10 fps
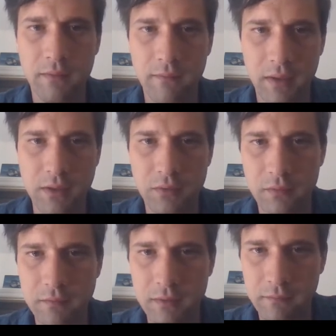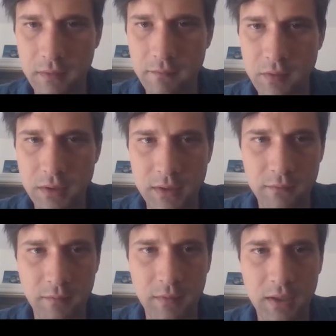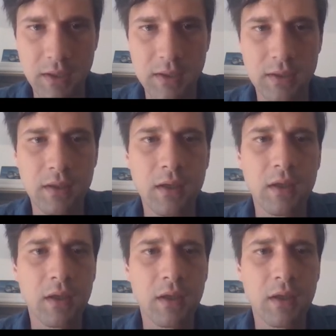invite droves of refugees from the East